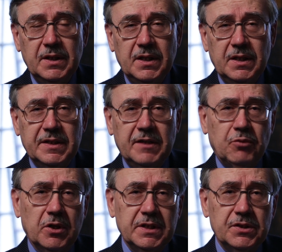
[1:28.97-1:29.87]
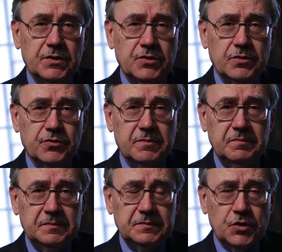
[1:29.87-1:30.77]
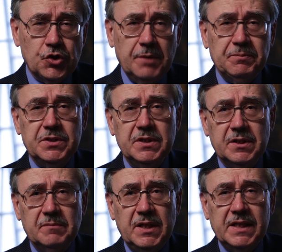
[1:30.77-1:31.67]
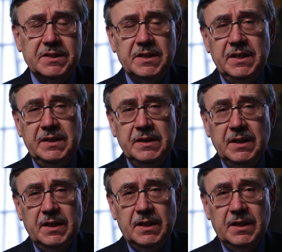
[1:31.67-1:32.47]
They brought in ships into the Black Sea.